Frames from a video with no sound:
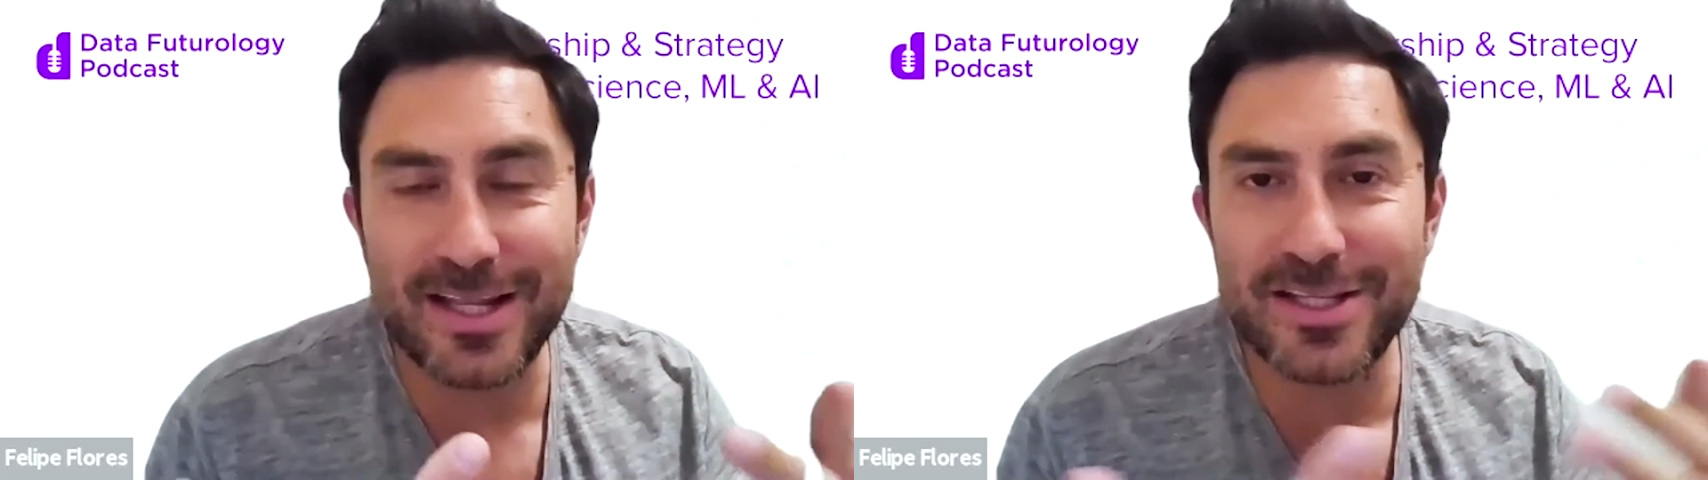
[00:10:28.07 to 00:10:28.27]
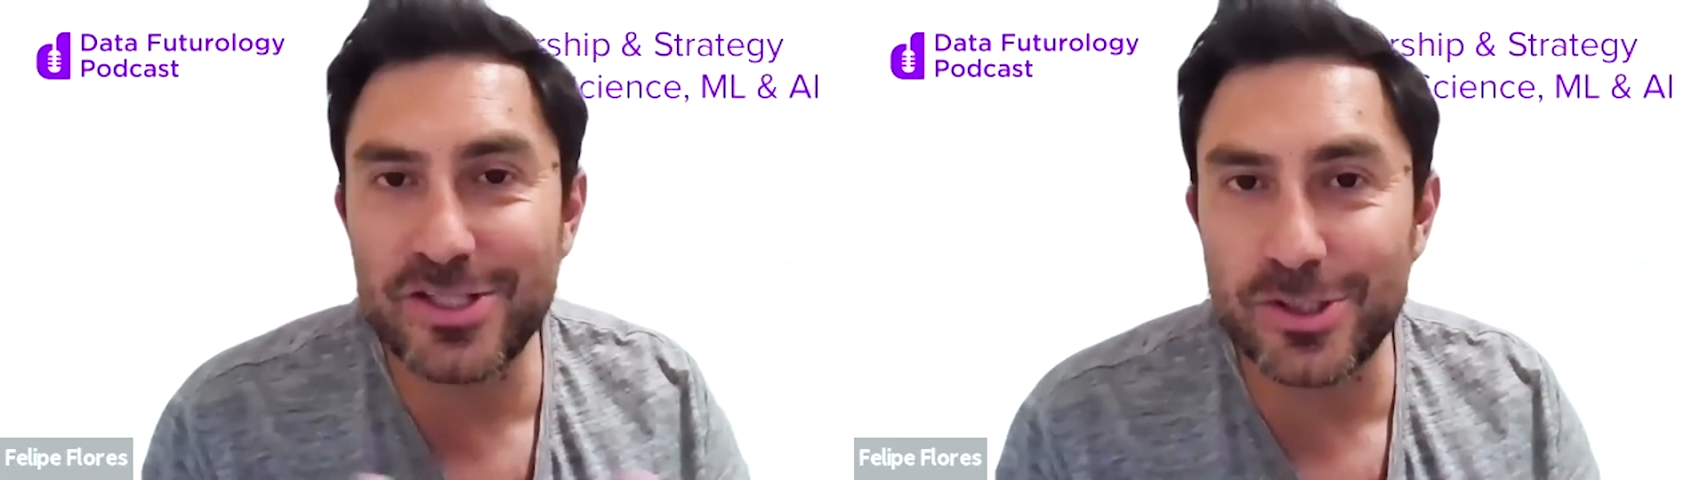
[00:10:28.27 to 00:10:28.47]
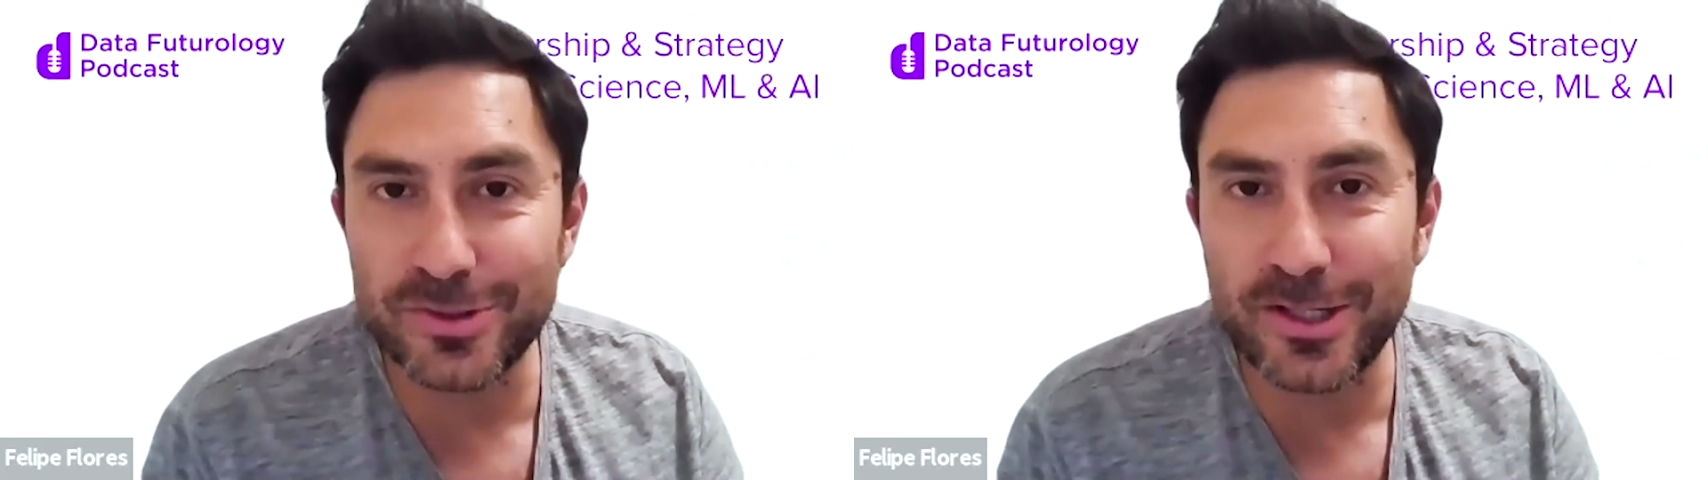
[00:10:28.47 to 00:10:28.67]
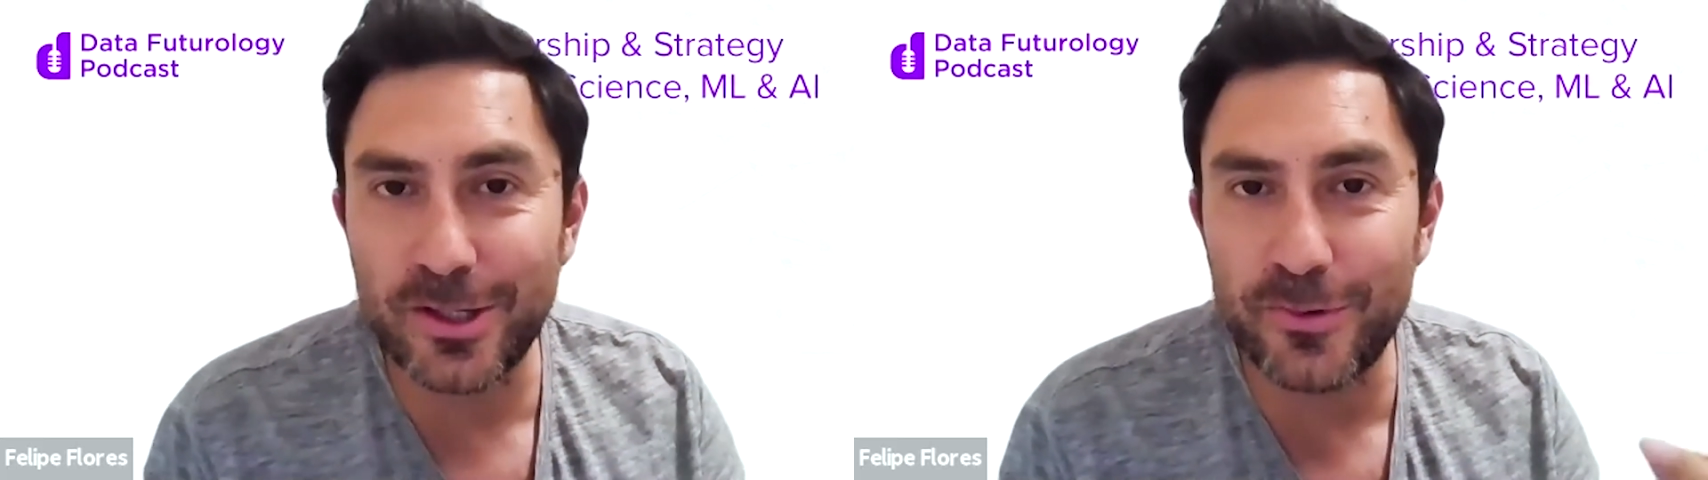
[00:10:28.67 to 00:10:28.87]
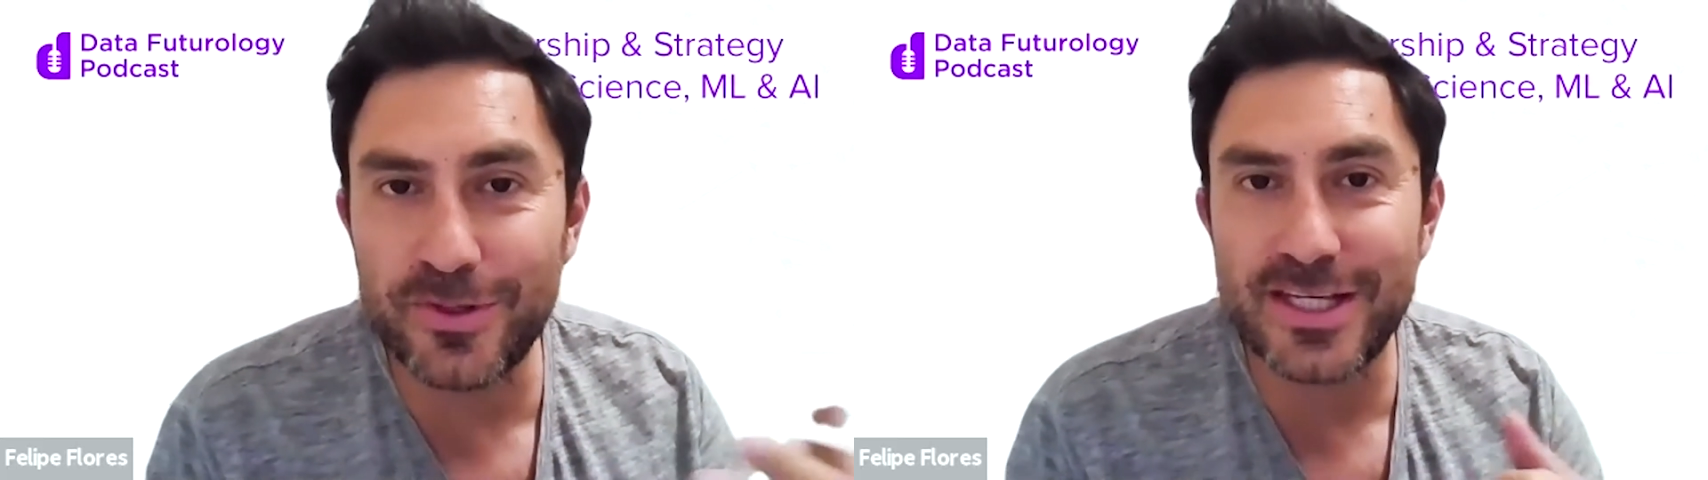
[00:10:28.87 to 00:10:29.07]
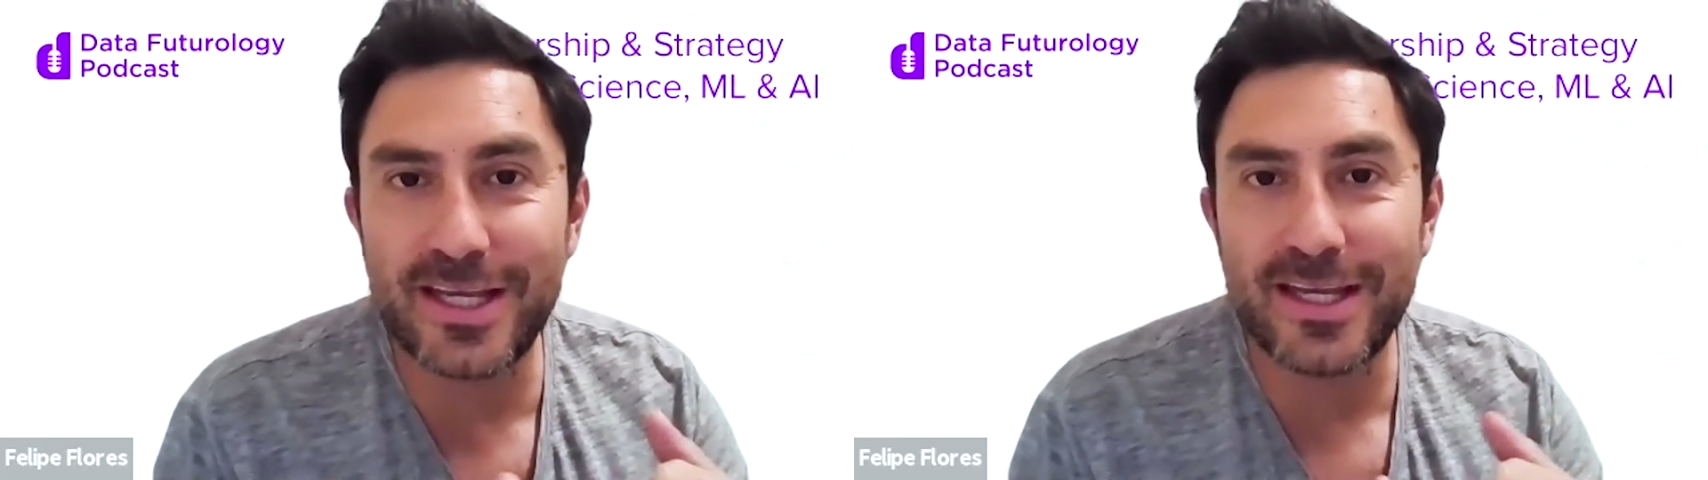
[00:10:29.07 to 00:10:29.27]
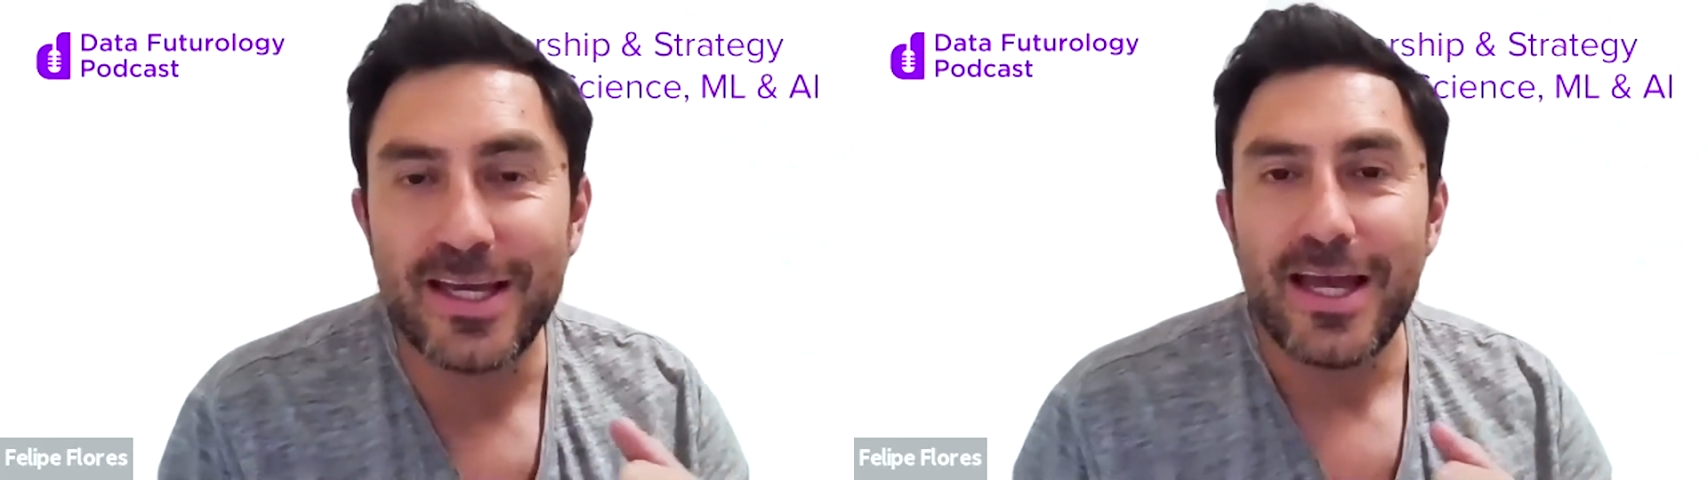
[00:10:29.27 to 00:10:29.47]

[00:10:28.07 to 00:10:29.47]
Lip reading: digital technology.